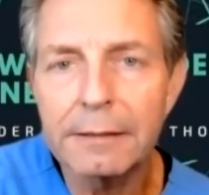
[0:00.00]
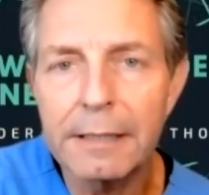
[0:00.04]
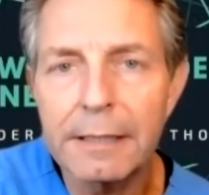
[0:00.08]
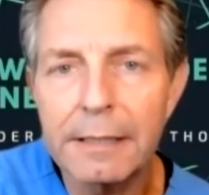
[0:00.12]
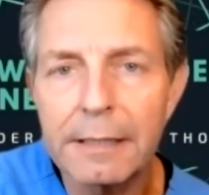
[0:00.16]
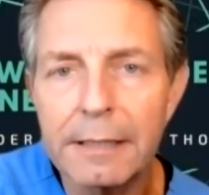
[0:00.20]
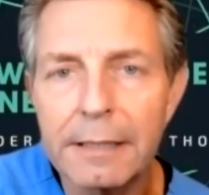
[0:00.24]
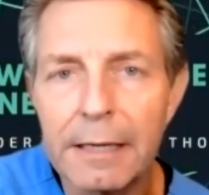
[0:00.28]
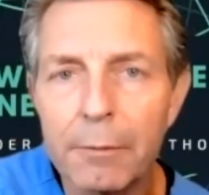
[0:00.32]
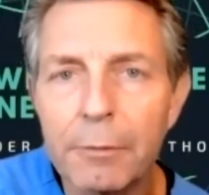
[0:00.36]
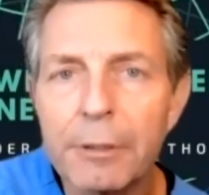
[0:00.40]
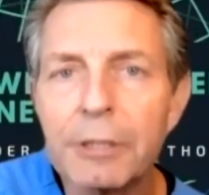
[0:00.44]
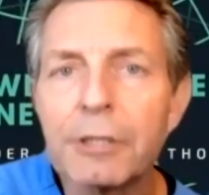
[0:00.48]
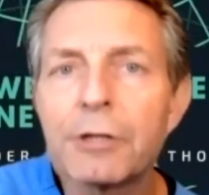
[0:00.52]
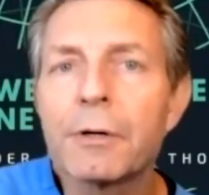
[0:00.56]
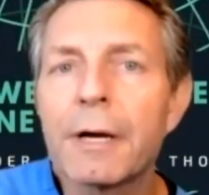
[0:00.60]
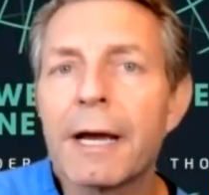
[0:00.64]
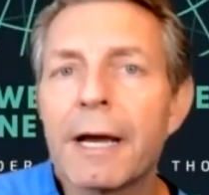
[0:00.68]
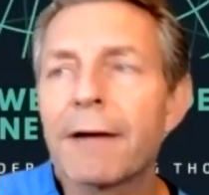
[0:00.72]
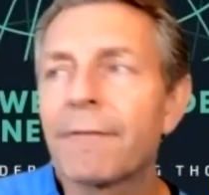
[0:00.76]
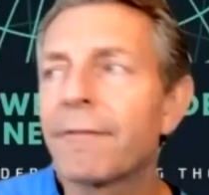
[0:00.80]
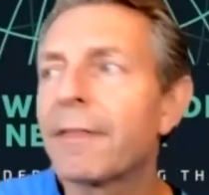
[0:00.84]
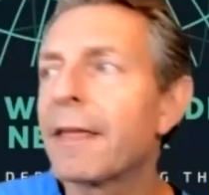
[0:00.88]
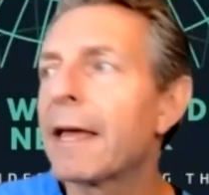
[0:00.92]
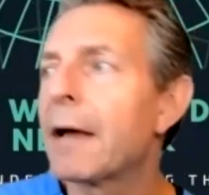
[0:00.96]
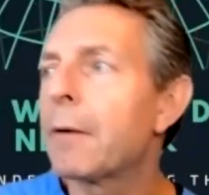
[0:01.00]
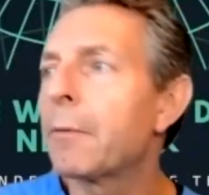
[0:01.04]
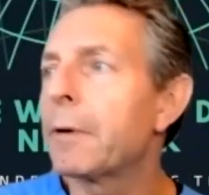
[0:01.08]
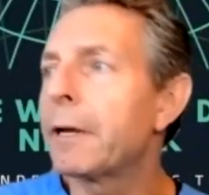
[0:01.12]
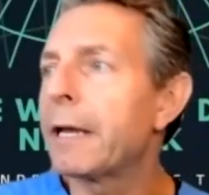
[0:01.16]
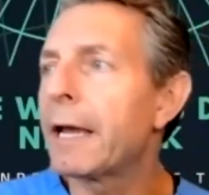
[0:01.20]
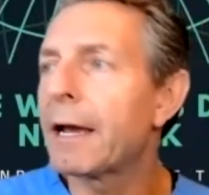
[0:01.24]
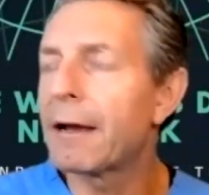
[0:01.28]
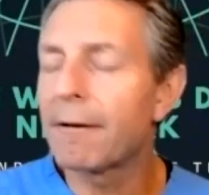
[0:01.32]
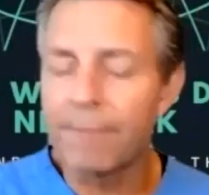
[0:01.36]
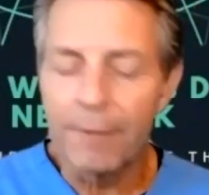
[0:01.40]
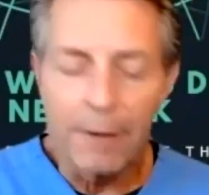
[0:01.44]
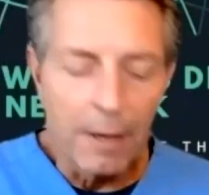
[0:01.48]
yeah, we do have that. We
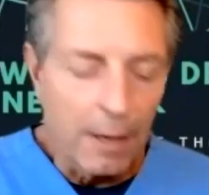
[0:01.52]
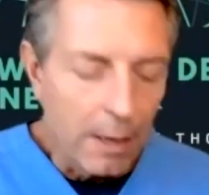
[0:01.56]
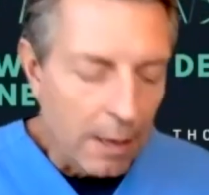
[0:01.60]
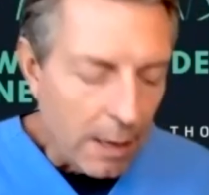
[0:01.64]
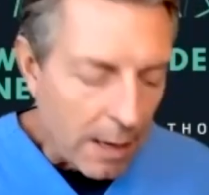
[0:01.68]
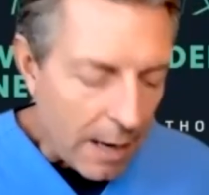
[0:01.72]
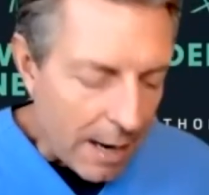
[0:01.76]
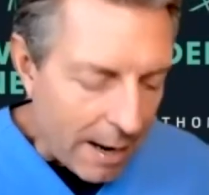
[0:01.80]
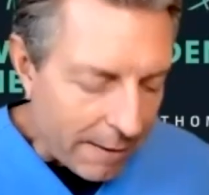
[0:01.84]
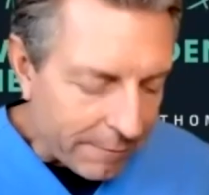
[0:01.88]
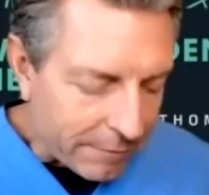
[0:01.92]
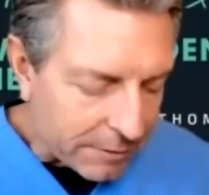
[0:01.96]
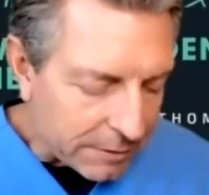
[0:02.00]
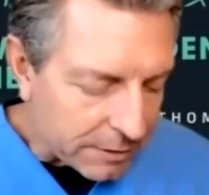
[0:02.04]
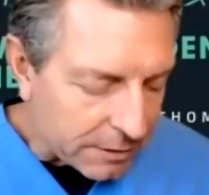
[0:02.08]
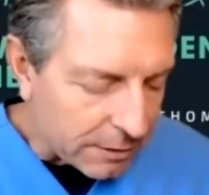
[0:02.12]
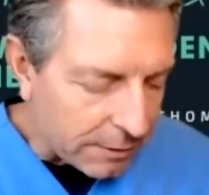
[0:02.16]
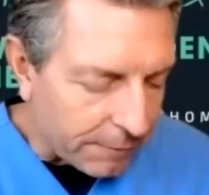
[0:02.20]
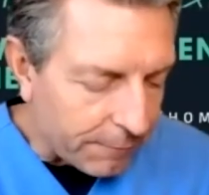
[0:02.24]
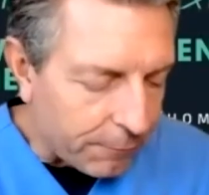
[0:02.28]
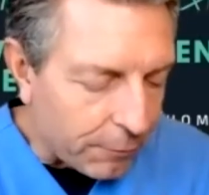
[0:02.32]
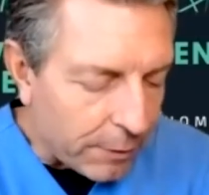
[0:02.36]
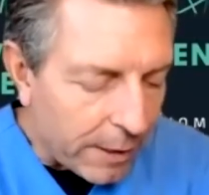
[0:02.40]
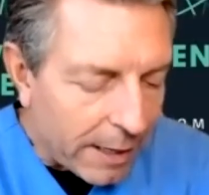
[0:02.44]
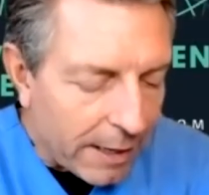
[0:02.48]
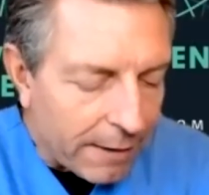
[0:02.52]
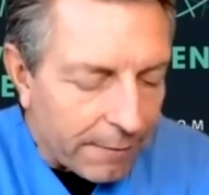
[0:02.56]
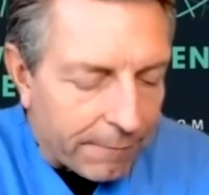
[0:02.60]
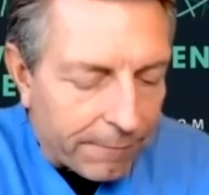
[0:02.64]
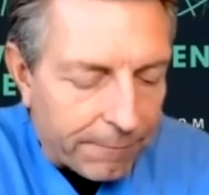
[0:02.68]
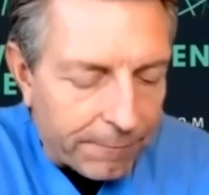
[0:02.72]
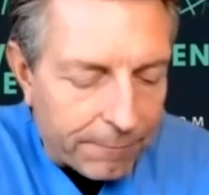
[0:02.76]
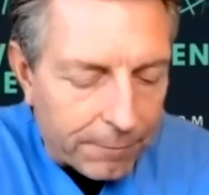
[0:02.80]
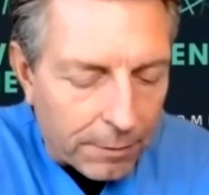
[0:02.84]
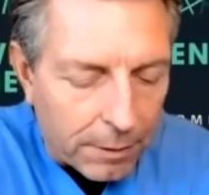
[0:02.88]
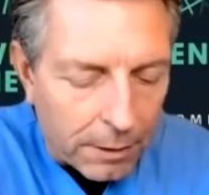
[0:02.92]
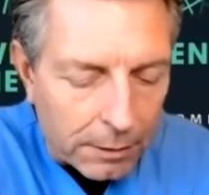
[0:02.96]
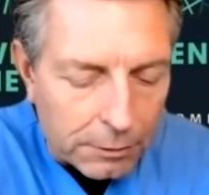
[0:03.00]
have, obviously, if we have
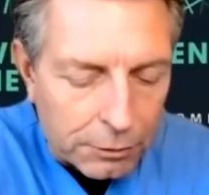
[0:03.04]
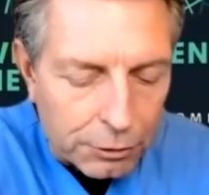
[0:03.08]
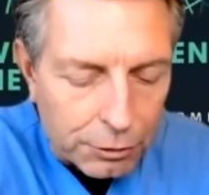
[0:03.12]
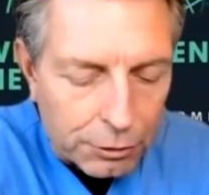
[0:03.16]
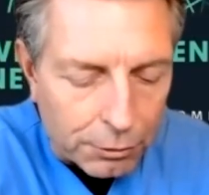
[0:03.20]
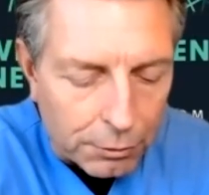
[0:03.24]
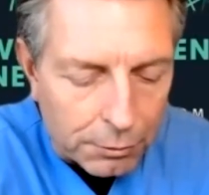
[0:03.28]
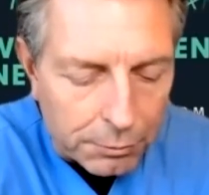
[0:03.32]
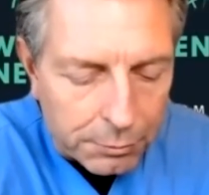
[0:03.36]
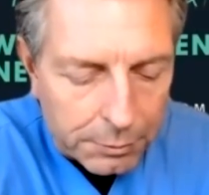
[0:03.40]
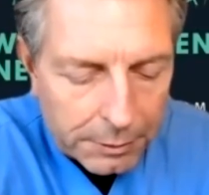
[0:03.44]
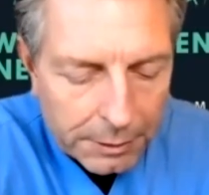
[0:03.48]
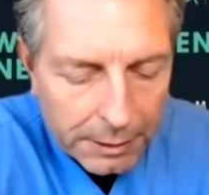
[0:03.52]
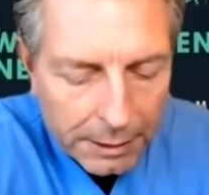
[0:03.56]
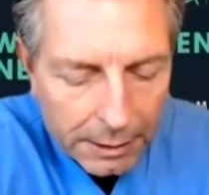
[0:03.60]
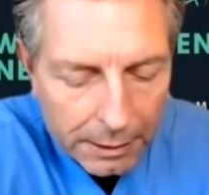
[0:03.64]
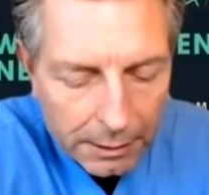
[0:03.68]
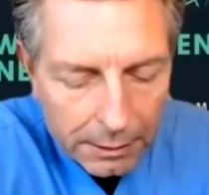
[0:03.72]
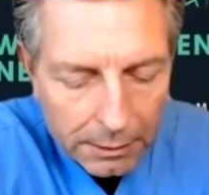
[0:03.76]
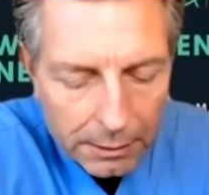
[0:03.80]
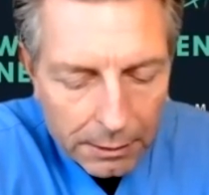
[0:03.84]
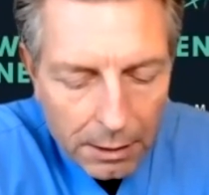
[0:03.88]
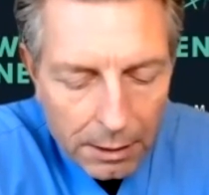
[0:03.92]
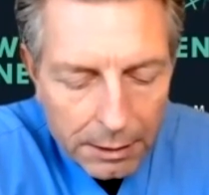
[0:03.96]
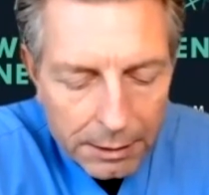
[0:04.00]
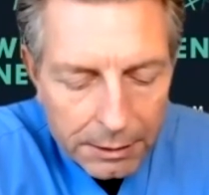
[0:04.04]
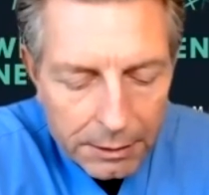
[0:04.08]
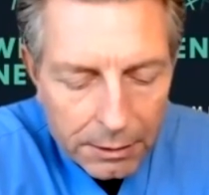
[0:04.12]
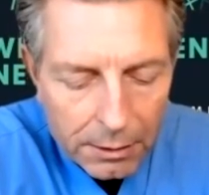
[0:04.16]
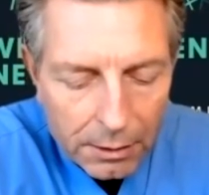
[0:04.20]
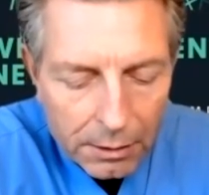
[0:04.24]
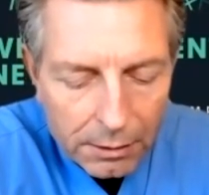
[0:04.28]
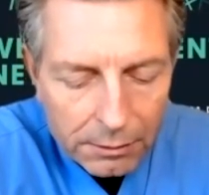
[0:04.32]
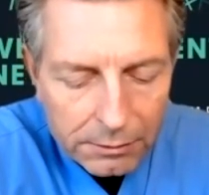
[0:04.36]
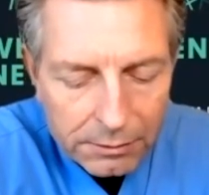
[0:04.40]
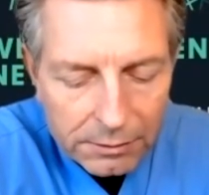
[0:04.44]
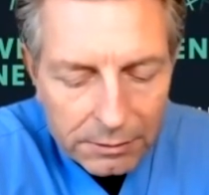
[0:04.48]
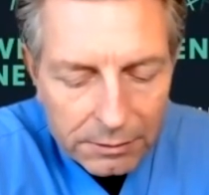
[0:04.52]
children and young
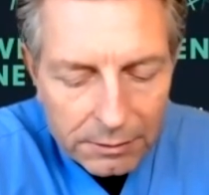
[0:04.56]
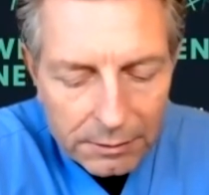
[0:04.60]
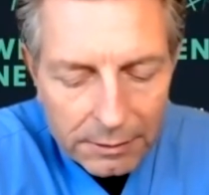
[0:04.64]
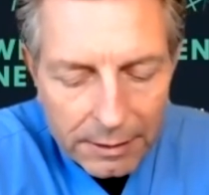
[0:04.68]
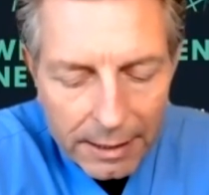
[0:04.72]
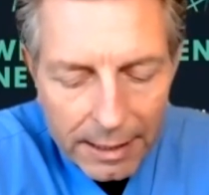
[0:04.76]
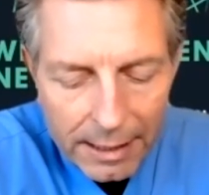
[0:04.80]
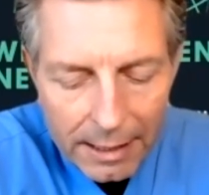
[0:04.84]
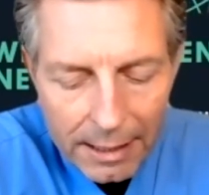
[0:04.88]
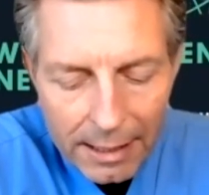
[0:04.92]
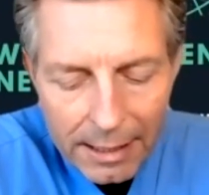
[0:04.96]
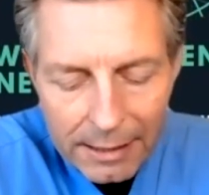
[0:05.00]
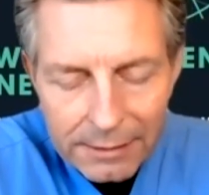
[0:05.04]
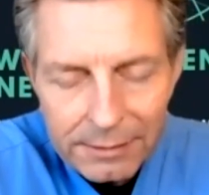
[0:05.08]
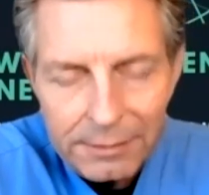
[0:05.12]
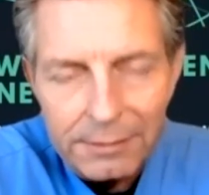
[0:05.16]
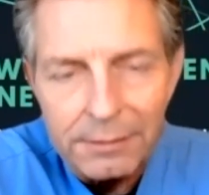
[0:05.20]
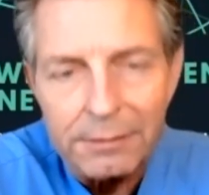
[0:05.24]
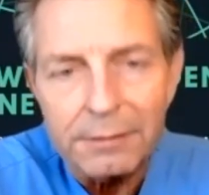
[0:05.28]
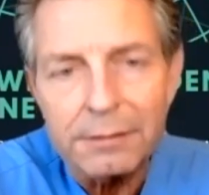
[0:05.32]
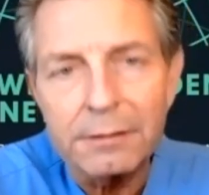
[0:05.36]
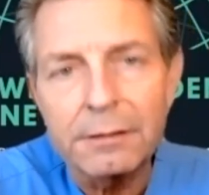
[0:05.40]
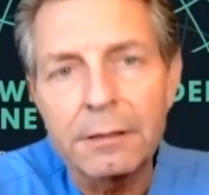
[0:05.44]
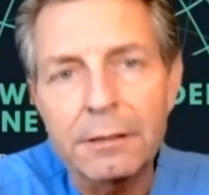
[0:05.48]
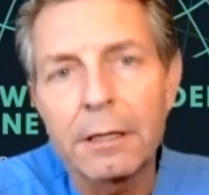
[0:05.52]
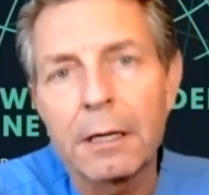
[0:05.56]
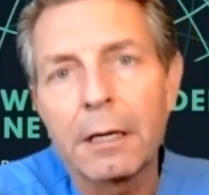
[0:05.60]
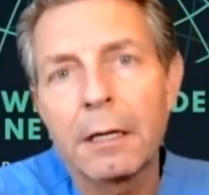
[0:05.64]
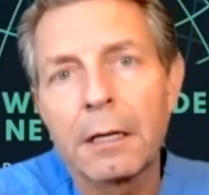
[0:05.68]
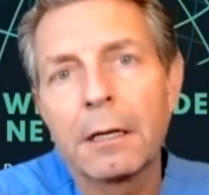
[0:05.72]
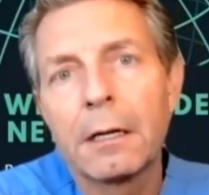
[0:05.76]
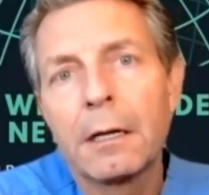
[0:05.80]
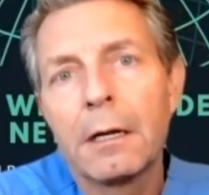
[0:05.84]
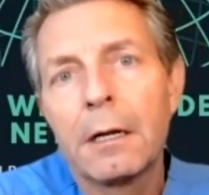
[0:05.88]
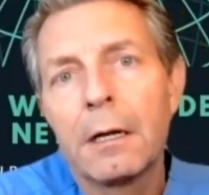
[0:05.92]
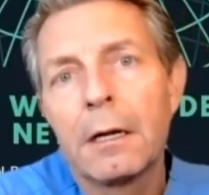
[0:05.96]
adults and adolescents that